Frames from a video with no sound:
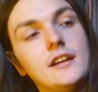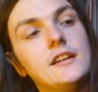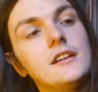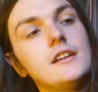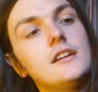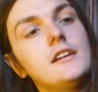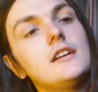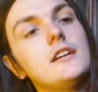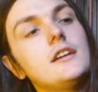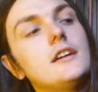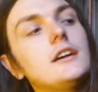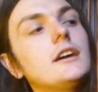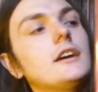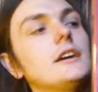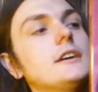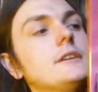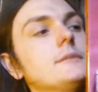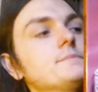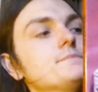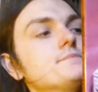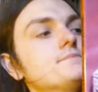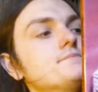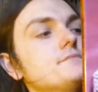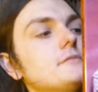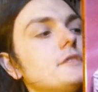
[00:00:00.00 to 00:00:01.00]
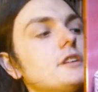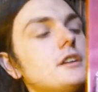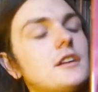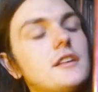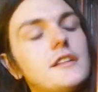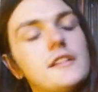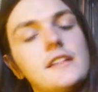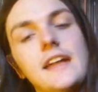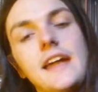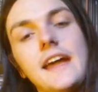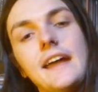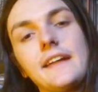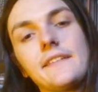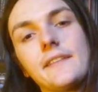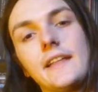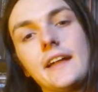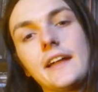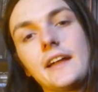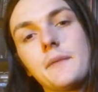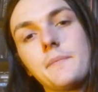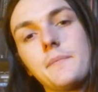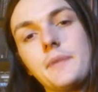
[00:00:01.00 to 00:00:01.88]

Because um, they had like